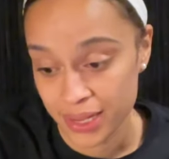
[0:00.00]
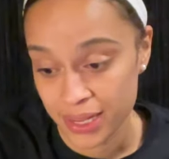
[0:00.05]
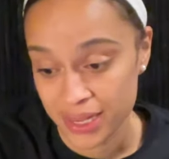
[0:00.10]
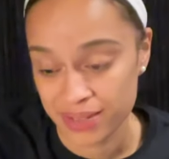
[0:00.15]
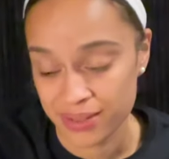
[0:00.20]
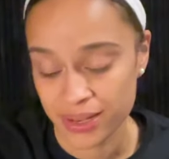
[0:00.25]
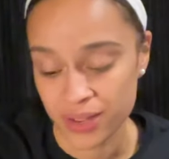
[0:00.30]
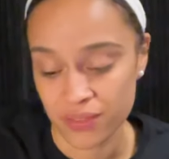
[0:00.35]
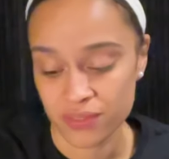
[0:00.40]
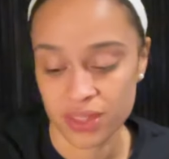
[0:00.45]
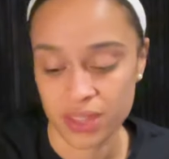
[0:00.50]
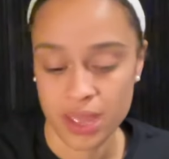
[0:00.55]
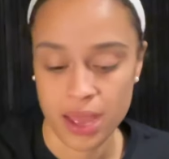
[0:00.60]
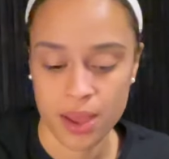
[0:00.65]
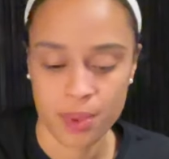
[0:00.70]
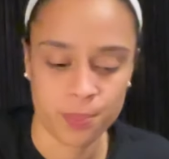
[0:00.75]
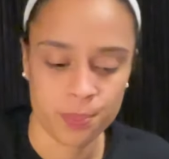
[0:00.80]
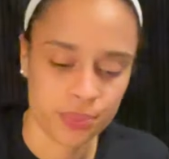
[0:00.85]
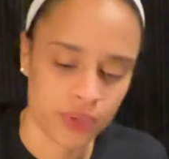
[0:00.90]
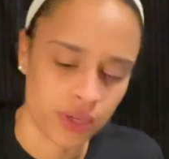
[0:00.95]
You have the
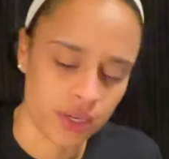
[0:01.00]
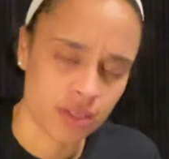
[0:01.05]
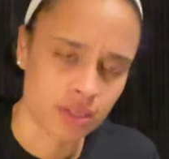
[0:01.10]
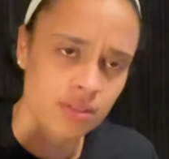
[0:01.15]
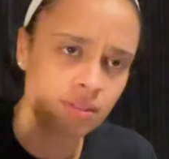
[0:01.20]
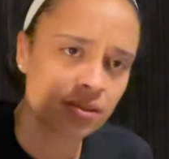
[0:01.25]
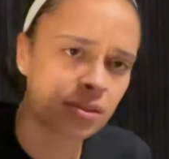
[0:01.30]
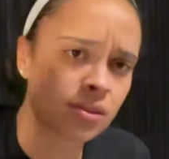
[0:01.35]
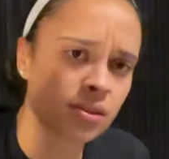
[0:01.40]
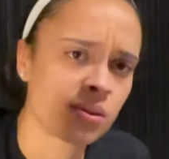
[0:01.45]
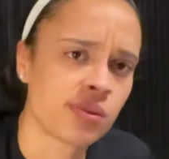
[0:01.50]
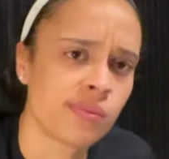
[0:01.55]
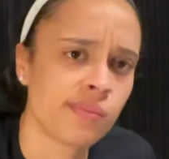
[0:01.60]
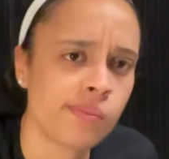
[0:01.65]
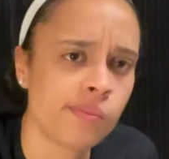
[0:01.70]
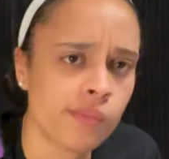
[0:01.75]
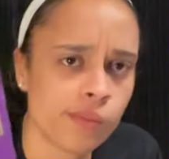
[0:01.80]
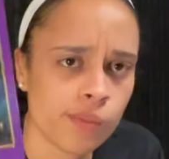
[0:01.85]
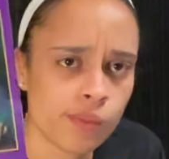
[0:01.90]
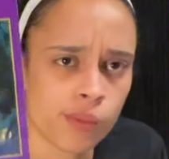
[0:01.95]
Empress.
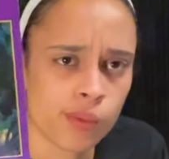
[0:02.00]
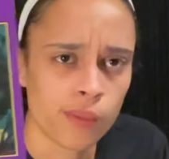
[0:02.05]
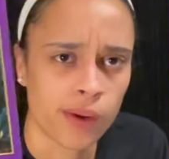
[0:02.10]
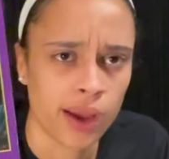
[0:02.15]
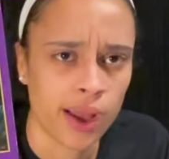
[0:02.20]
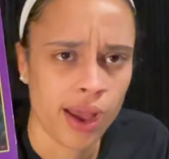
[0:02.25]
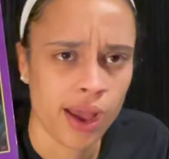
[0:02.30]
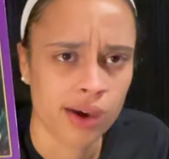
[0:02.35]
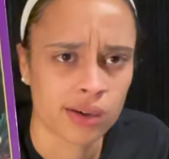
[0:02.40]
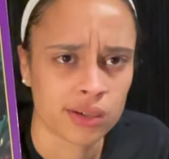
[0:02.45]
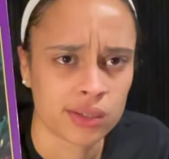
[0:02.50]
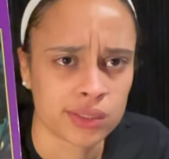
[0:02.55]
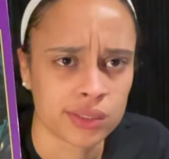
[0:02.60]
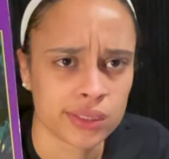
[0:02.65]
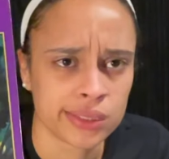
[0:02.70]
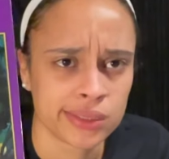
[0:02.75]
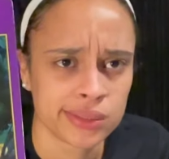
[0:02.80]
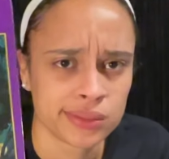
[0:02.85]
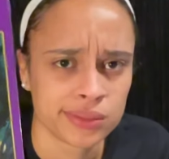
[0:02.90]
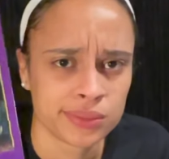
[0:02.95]

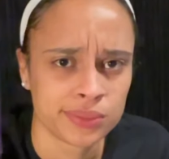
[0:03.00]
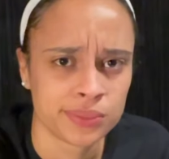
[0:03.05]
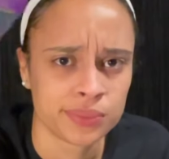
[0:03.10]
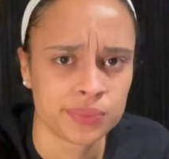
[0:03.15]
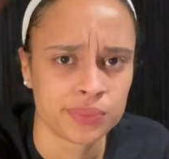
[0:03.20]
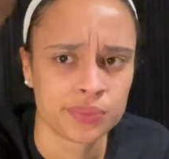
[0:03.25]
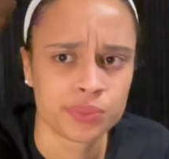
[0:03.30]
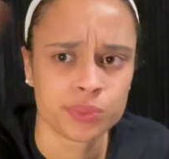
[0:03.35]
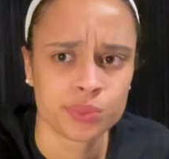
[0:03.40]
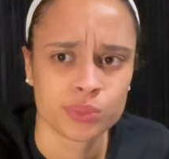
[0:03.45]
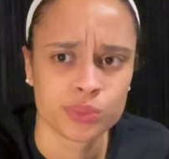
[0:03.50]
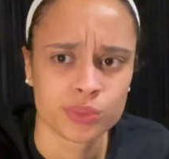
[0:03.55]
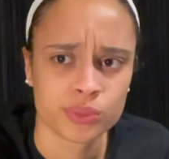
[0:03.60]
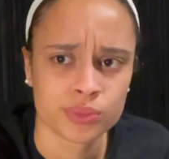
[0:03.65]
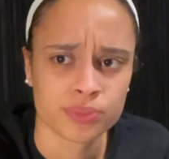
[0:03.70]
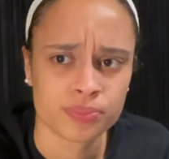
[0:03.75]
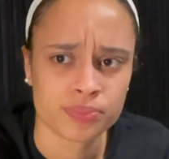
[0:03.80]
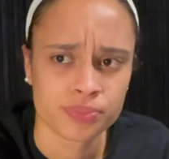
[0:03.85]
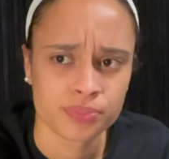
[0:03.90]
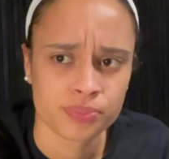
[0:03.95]
Wow.
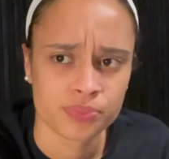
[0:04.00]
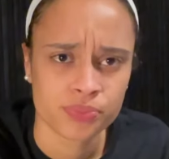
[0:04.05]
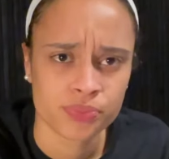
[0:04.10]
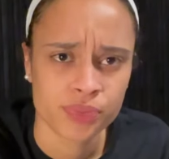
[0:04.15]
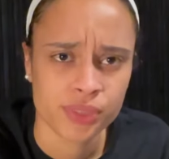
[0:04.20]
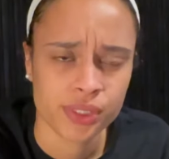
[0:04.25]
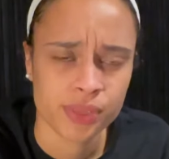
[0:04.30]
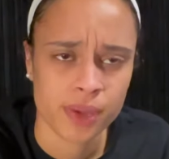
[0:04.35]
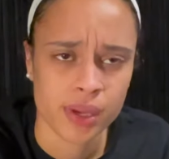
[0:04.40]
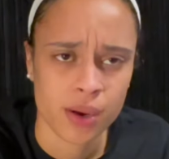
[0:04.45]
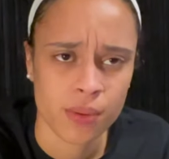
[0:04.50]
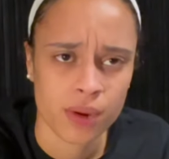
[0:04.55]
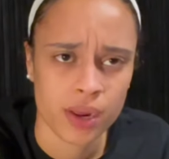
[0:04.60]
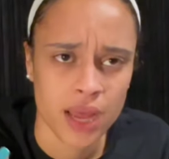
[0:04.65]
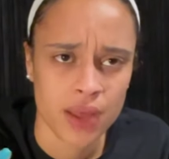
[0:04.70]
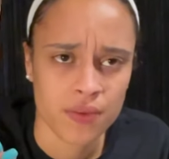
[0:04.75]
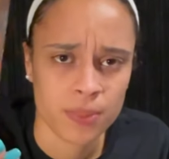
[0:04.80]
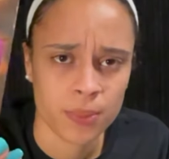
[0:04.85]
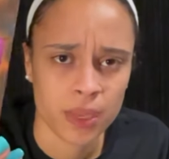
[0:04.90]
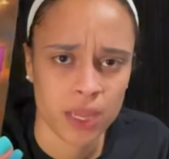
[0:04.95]
Some of y'all want to
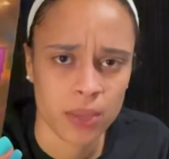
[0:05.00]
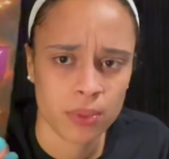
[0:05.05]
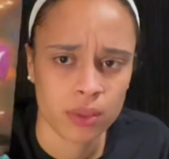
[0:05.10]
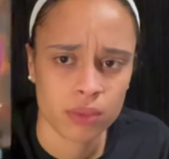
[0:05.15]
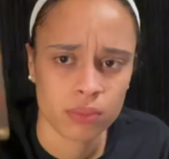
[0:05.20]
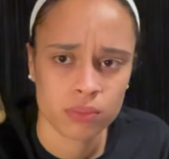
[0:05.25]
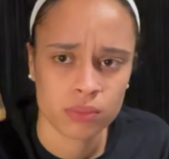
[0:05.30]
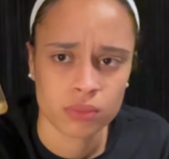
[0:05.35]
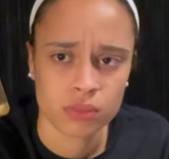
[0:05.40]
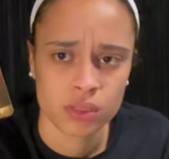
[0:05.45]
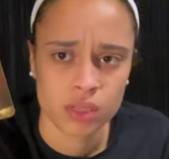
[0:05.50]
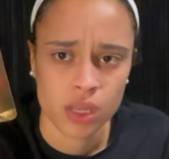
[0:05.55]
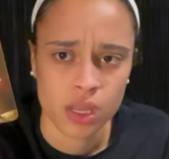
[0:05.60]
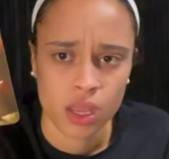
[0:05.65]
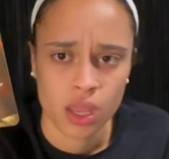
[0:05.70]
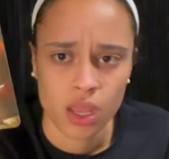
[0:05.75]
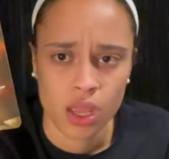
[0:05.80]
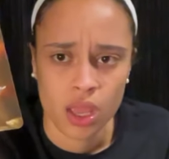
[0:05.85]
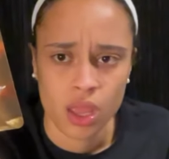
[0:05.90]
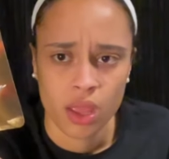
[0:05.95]
have a baby?
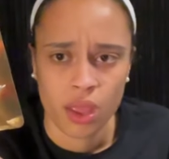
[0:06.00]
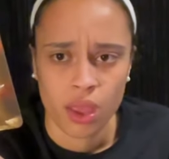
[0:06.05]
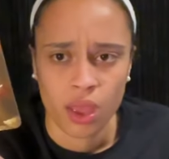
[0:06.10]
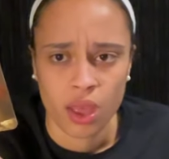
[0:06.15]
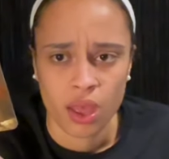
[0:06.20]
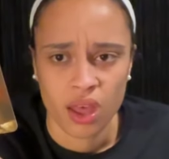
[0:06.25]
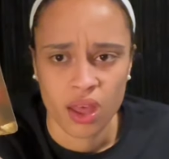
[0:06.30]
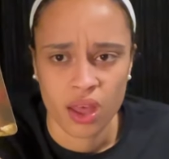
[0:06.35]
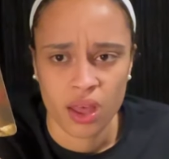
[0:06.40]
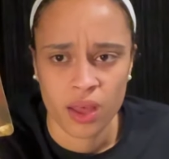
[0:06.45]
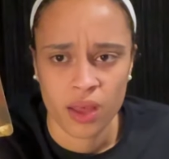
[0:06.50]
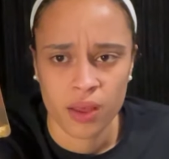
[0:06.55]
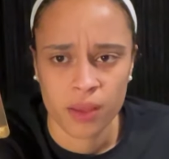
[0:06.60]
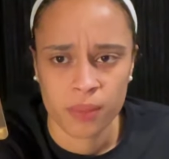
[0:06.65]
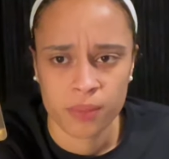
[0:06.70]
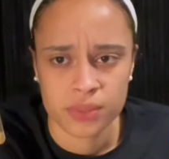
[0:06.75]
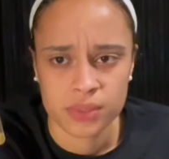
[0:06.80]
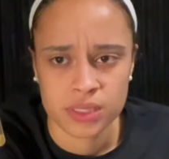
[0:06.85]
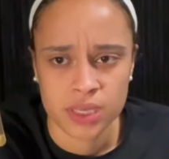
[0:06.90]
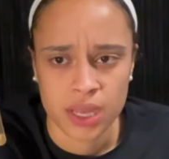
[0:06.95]

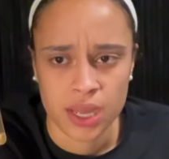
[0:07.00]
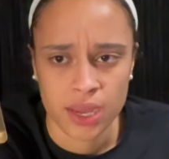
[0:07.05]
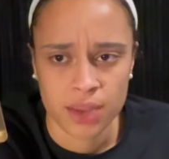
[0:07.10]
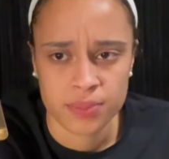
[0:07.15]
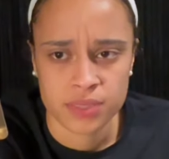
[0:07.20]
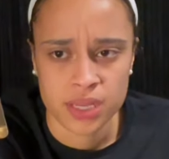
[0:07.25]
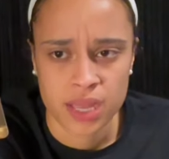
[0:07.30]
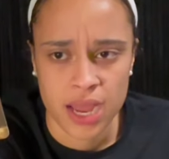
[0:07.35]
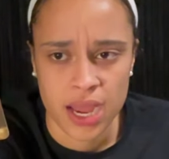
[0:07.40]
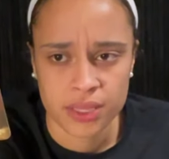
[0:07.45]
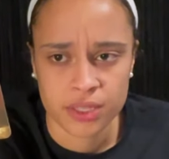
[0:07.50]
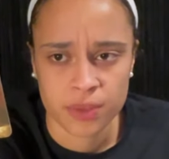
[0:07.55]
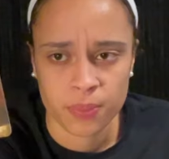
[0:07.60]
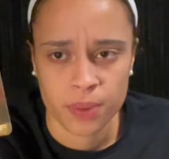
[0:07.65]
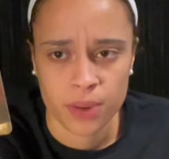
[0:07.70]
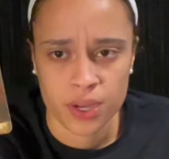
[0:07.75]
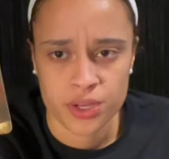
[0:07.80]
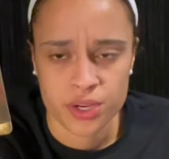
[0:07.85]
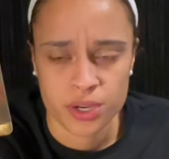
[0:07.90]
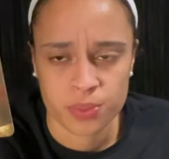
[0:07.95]
Um, time to act
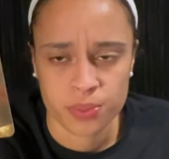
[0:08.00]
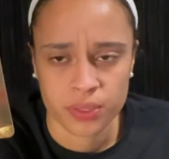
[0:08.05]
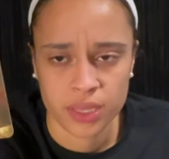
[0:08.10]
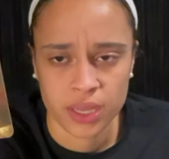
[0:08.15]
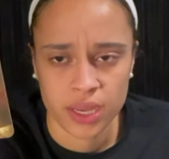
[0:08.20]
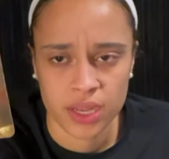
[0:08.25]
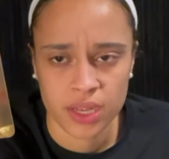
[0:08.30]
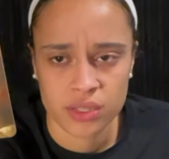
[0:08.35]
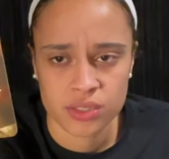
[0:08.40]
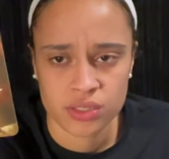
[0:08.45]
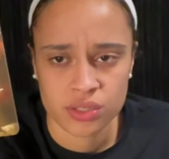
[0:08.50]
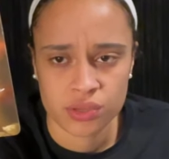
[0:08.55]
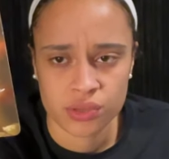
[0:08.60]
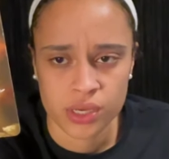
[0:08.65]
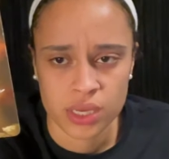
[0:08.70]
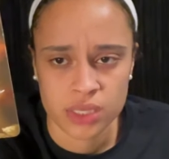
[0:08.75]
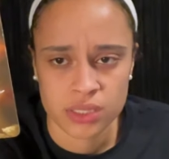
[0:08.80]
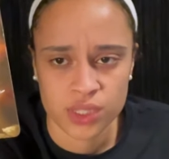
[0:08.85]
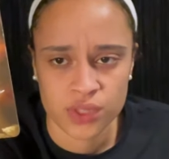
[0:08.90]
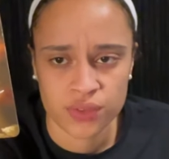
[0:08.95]
upon your plans.
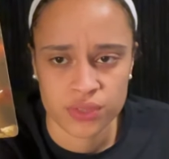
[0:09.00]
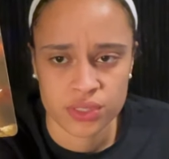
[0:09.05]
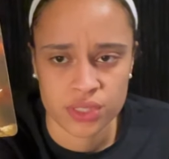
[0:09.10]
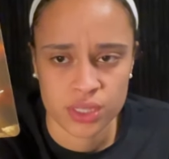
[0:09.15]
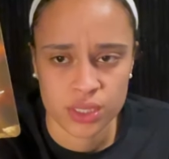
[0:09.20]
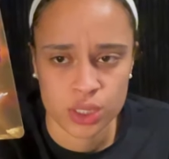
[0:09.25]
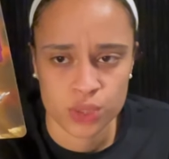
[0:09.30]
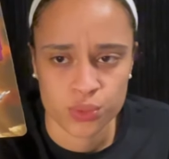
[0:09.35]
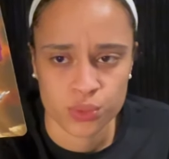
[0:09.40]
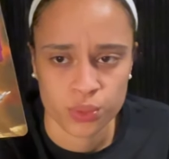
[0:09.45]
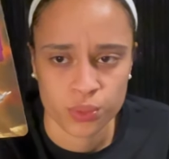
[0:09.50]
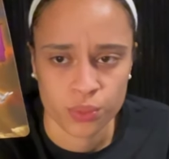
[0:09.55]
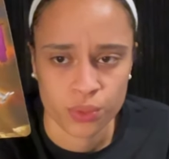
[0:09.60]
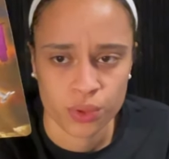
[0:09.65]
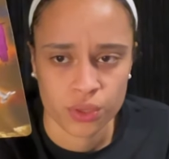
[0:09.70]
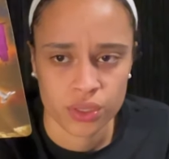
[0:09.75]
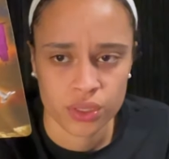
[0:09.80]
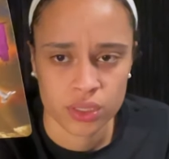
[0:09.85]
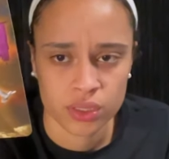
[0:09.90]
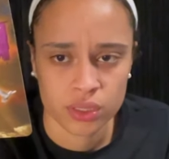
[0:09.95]
Creativity is
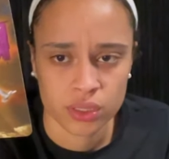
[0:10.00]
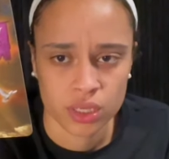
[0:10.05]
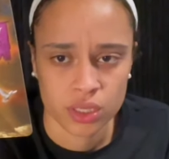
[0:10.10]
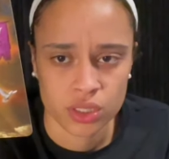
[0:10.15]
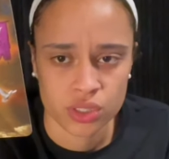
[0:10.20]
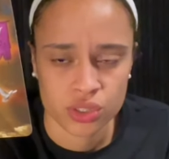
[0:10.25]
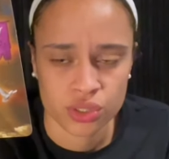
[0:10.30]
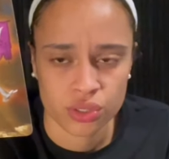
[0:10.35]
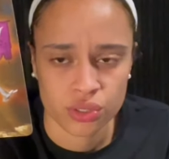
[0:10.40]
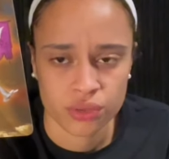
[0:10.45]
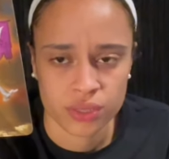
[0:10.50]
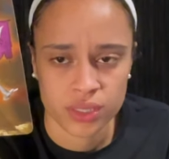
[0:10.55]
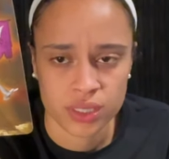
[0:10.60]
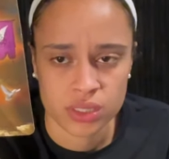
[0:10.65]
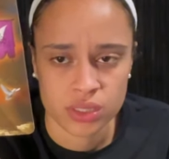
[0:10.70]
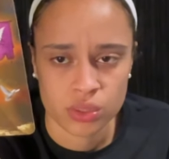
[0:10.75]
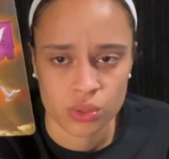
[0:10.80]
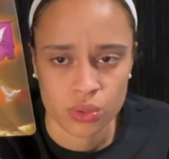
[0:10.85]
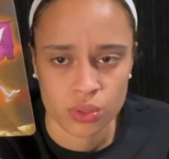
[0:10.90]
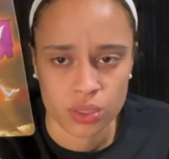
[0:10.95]
rewarded.
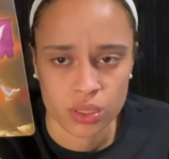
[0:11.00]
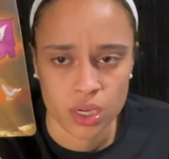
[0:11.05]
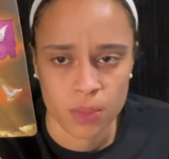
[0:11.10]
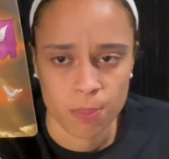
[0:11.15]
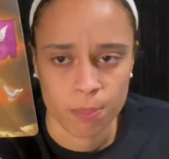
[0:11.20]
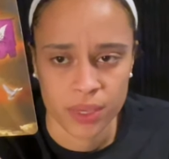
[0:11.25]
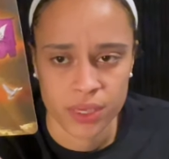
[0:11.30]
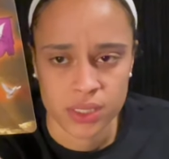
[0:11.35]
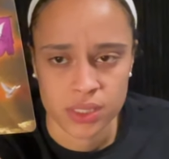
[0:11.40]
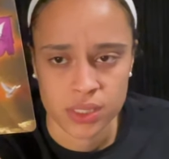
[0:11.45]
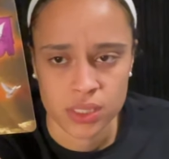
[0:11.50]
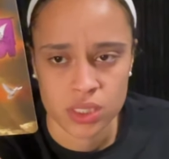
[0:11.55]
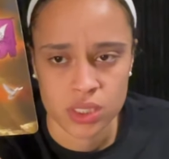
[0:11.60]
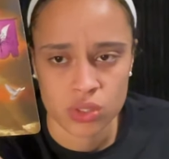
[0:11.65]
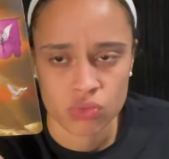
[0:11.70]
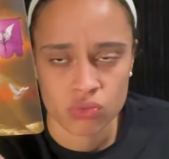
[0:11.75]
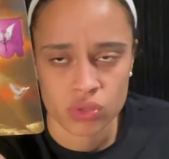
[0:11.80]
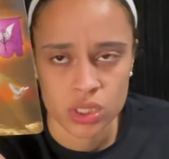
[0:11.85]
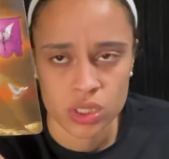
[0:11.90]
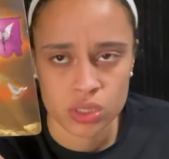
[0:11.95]
Luxurious or abundant
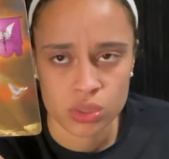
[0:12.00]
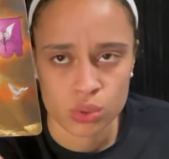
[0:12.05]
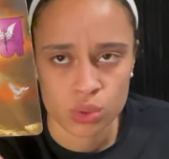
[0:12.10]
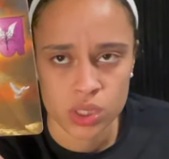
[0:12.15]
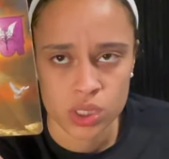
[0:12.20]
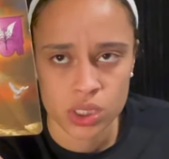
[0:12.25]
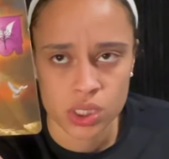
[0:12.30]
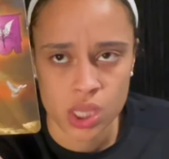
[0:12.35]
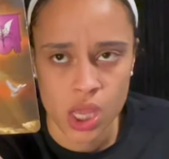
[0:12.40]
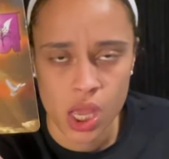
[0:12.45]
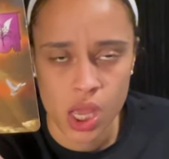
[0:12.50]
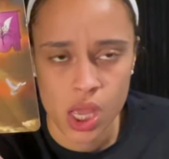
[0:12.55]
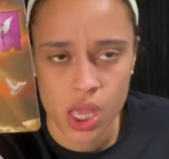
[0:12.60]
resources.